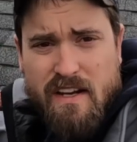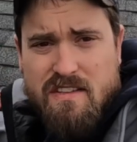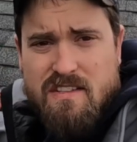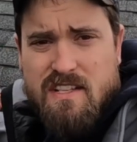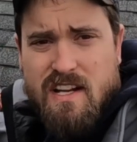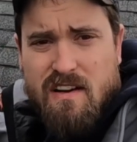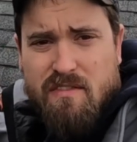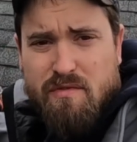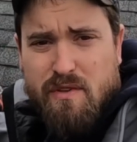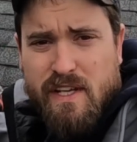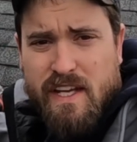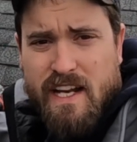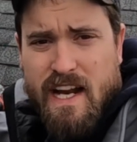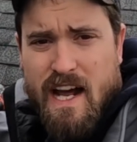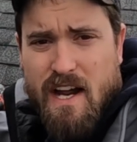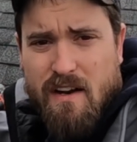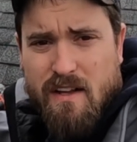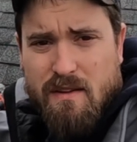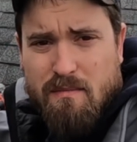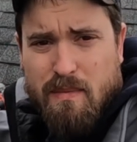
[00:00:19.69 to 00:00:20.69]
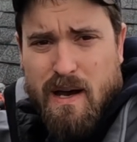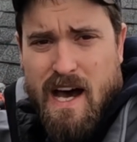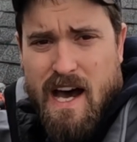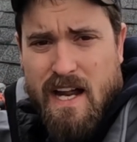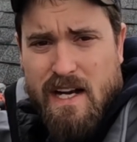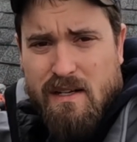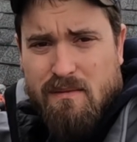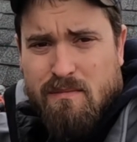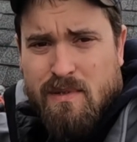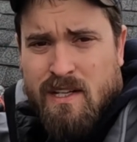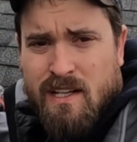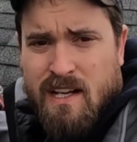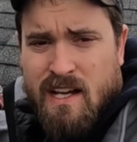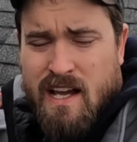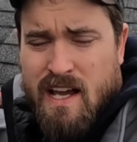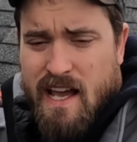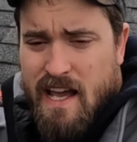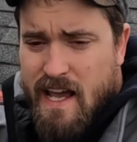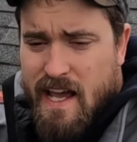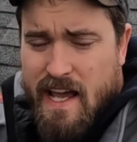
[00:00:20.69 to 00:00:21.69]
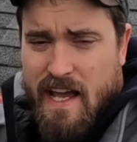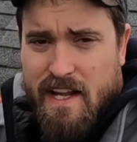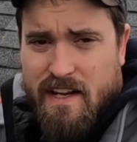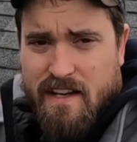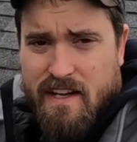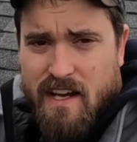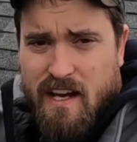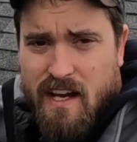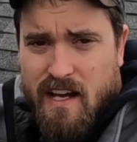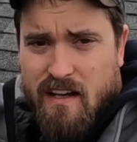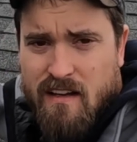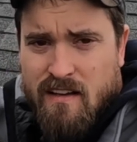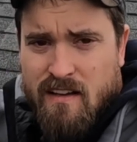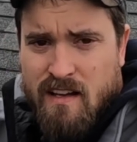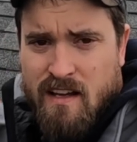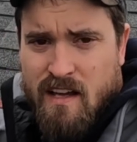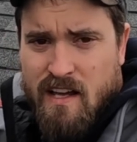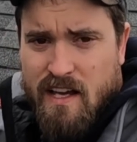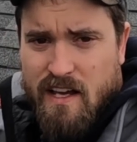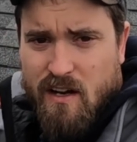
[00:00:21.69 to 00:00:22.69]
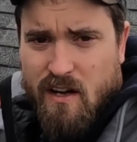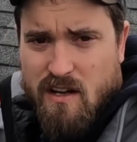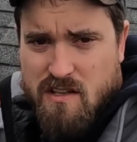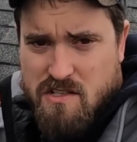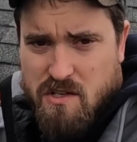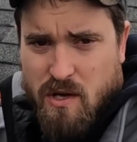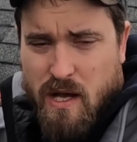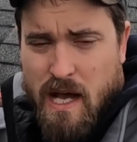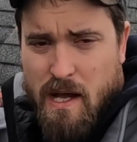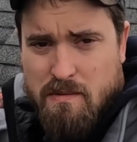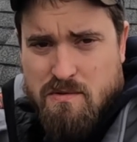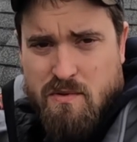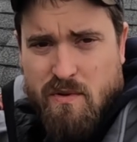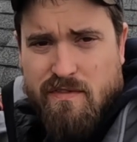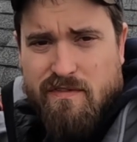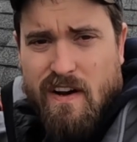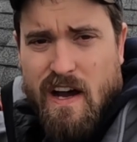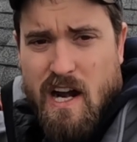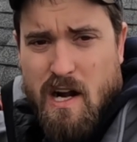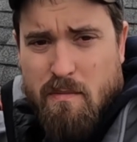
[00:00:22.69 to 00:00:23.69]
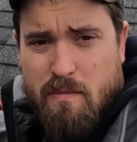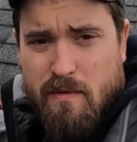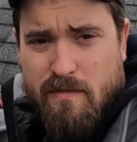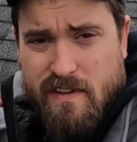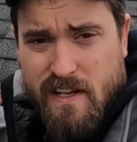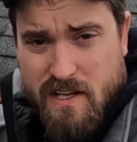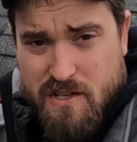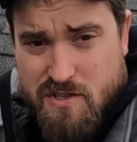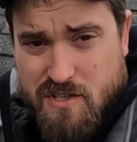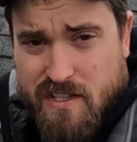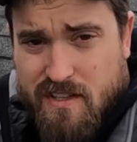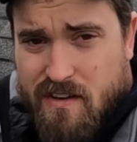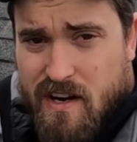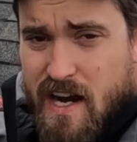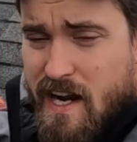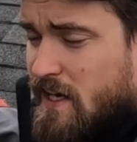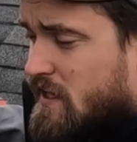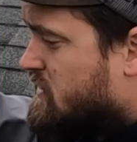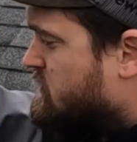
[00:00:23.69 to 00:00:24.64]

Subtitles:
of stuff we get out at the bottom. And it also helps with fire prevention, right?